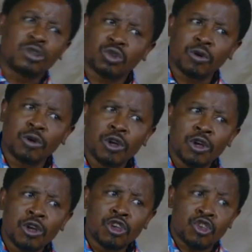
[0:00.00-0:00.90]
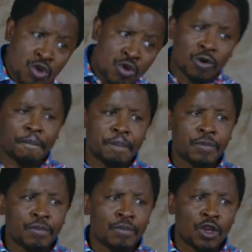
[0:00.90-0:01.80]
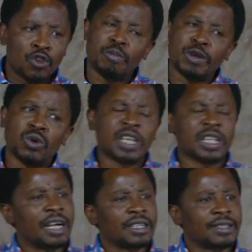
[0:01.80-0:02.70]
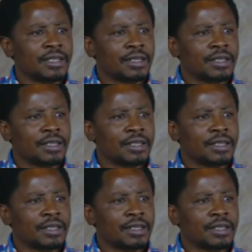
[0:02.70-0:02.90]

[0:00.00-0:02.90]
do, you'll be doing that.